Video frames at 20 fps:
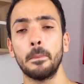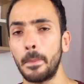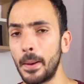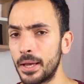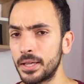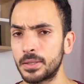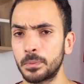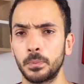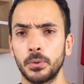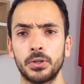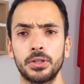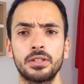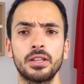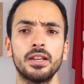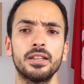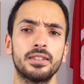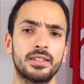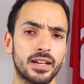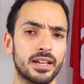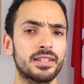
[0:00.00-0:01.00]

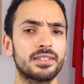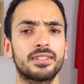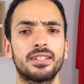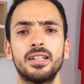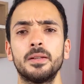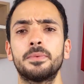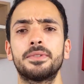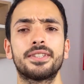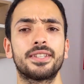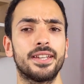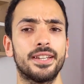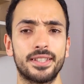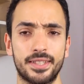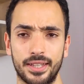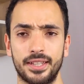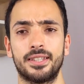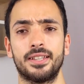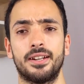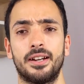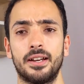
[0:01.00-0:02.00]
passport, transcripts,
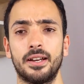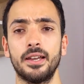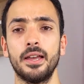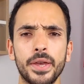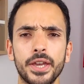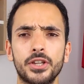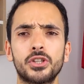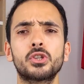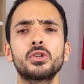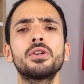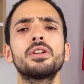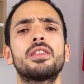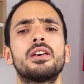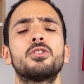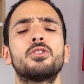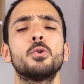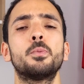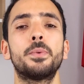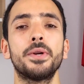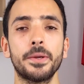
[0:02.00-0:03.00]
etc. Make sure
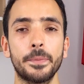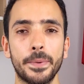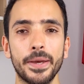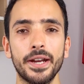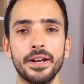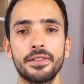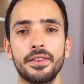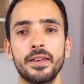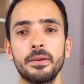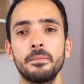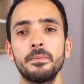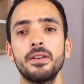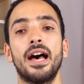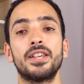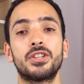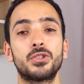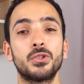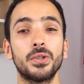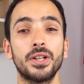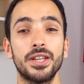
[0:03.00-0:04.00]
you prepare them
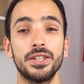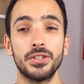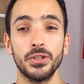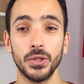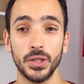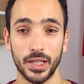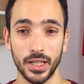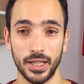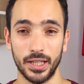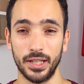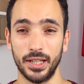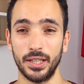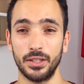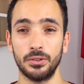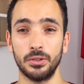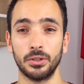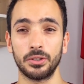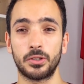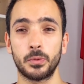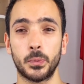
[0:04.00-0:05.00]
as soon as you can and
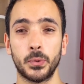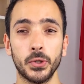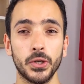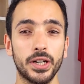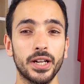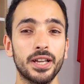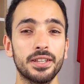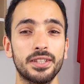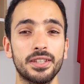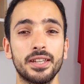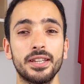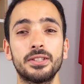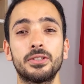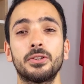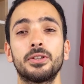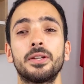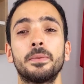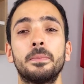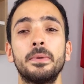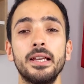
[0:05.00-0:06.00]
don't procrastinate
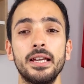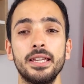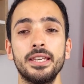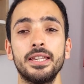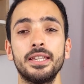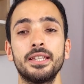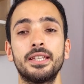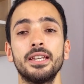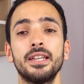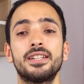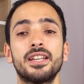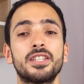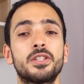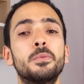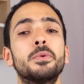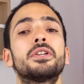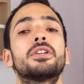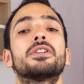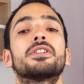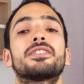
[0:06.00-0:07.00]
on applying just
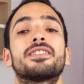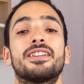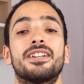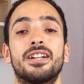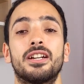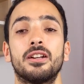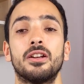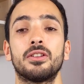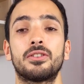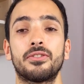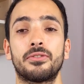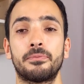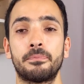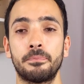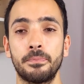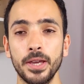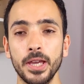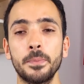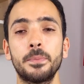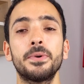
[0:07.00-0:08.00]
because there are a lot of
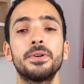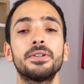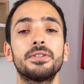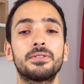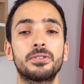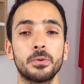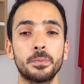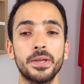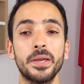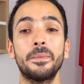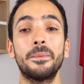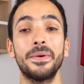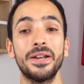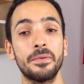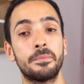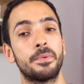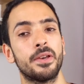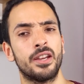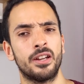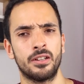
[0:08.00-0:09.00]
papers to be
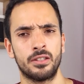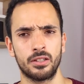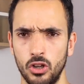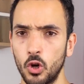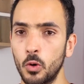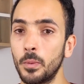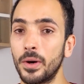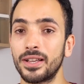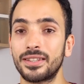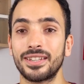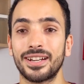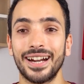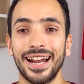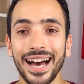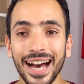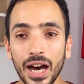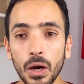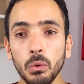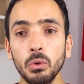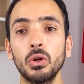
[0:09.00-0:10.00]
prepared. No matter
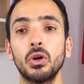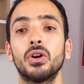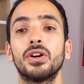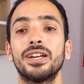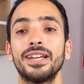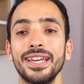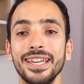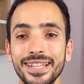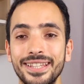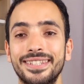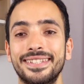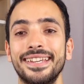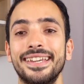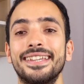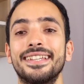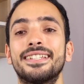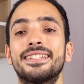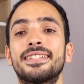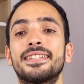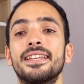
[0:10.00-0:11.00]
how long it
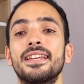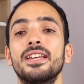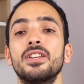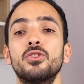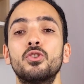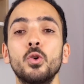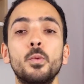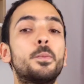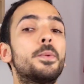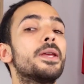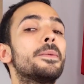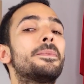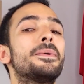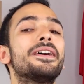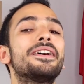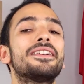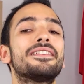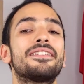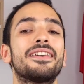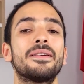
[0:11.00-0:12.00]
takes to
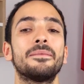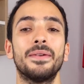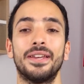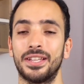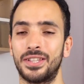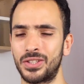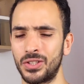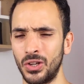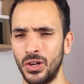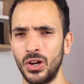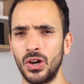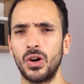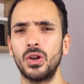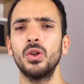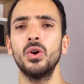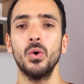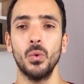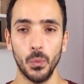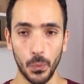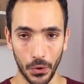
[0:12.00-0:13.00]
prepare them, it's
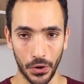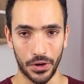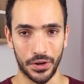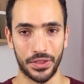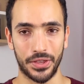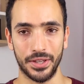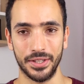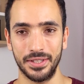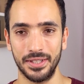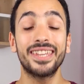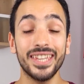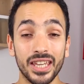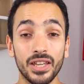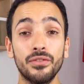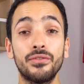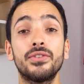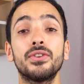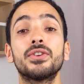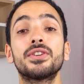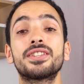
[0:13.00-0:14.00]
all worth it.
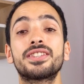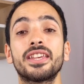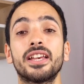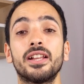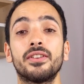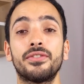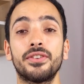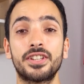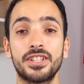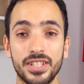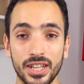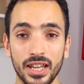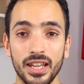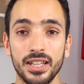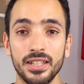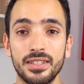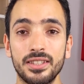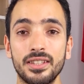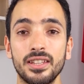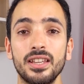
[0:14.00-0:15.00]
Give yourself a
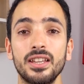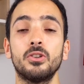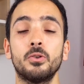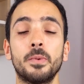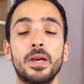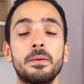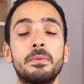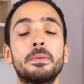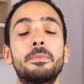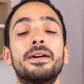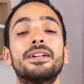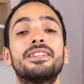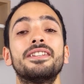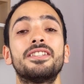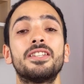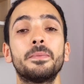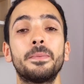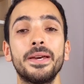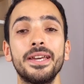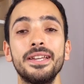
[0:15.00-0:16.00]
chance to maybe
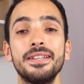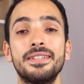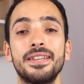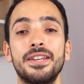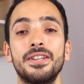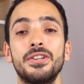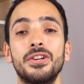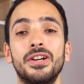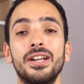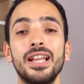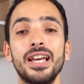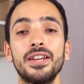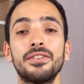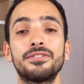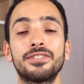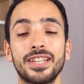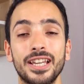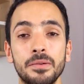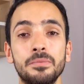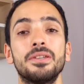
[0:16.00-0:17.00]
participate in your
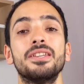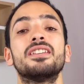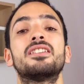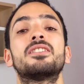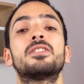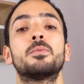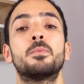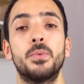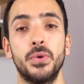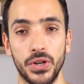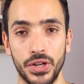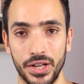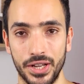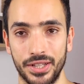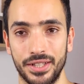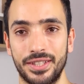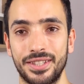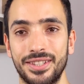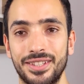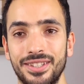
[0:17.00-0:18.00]
lifetime
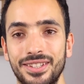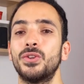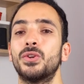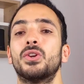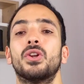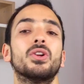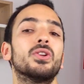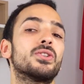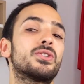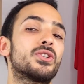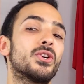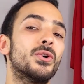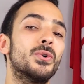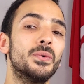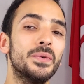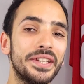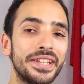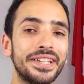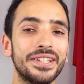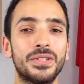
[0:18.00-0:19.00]
experience. You'll also
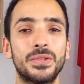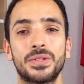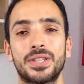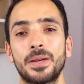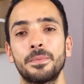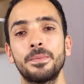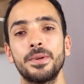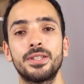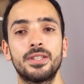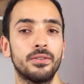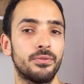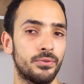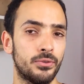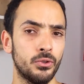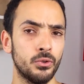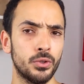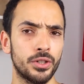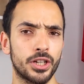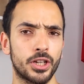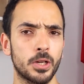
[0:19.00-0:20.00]
need to submit a
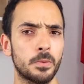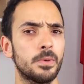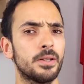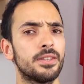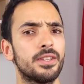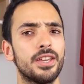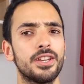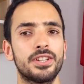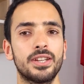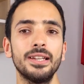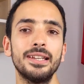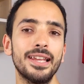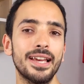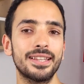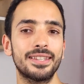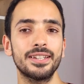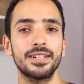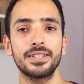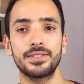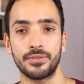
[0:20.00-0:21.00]
few recommendation
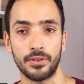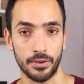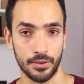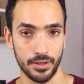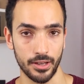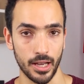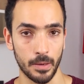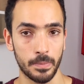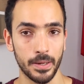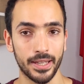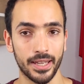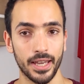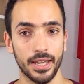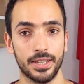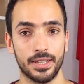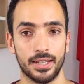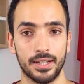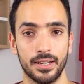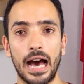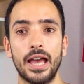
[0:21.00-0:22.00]
letters for the
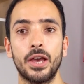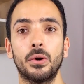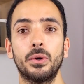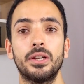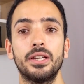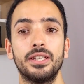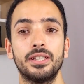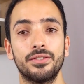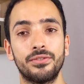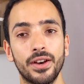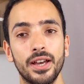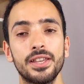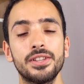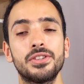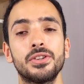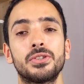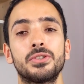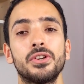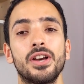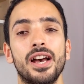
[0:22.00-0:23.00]
application. I only advise
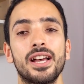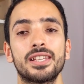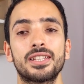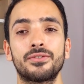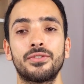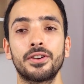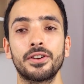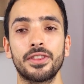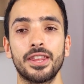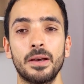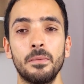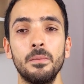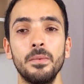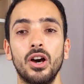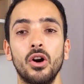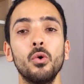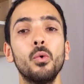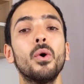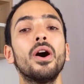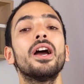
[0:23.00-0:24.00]
you to ask for them
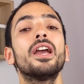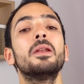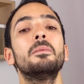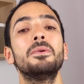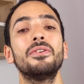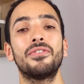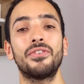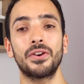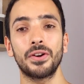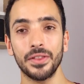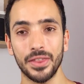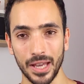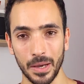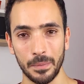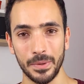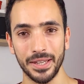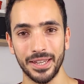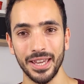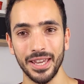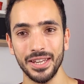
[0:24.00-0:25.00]
a while before the
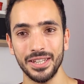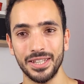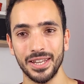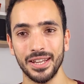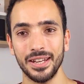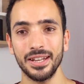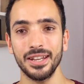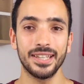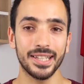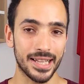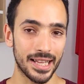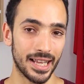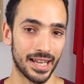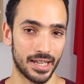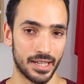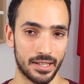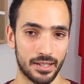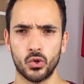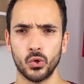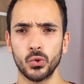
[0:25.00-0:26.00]
application
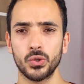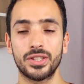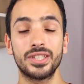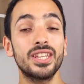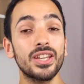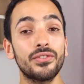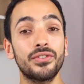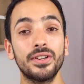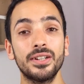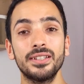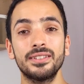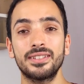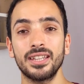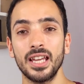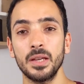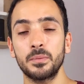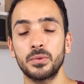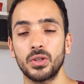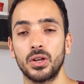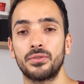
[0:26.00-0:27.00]
deadline. Choose different
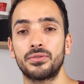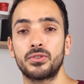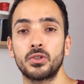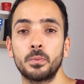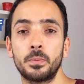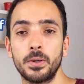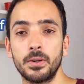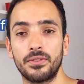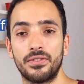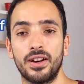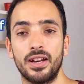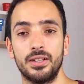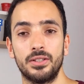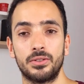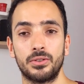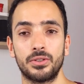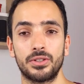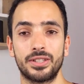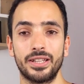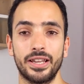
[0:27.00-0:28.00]
types of
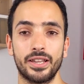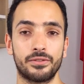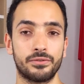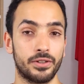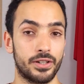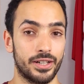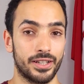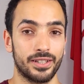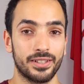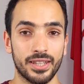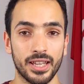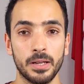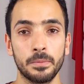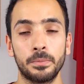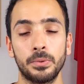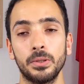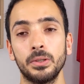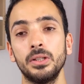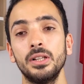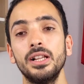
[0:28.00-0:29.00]
supervisors, like for
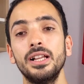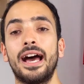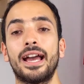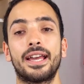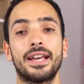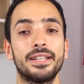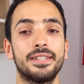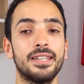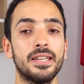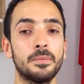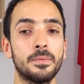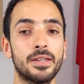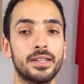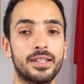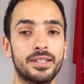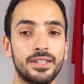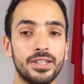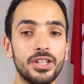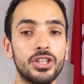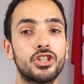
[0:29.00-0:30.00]
example,
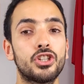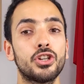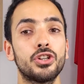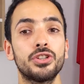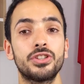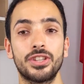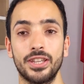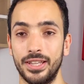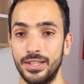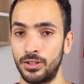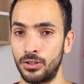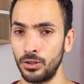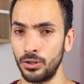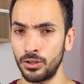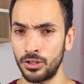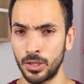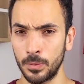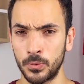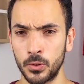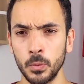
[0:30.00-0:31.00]
academic teachers,
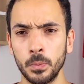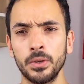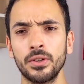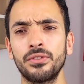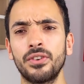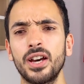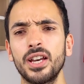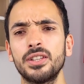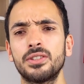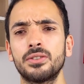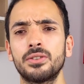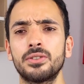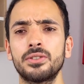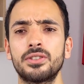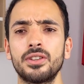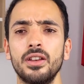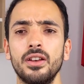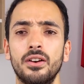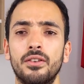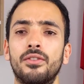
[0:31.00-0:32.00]
internship
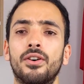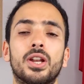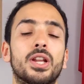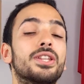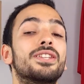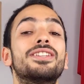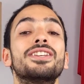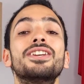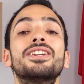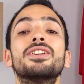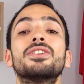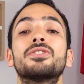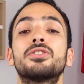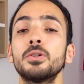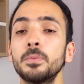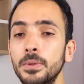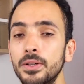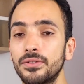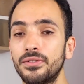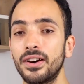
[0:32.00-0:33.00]
supervisors, volunteering
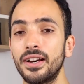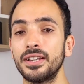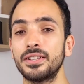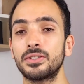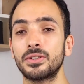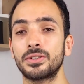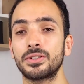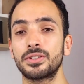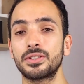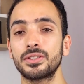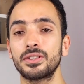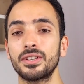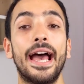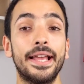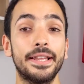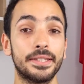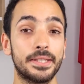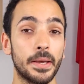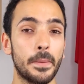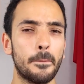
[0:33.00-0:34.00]
supervisors,
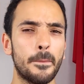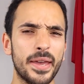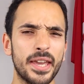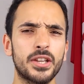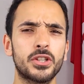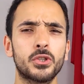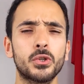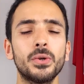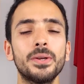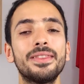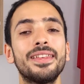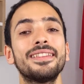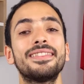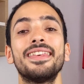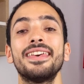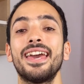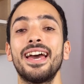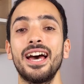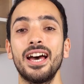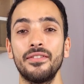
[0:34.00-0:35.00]
and make sure that
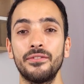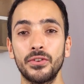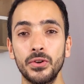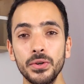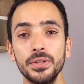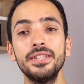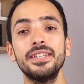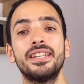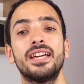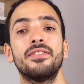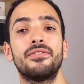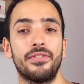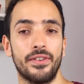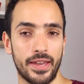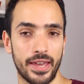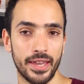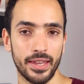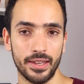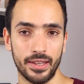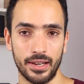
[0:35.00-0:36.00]
they have good enough
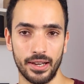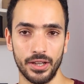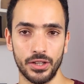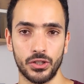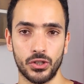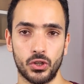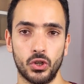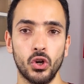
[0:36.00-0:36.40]
English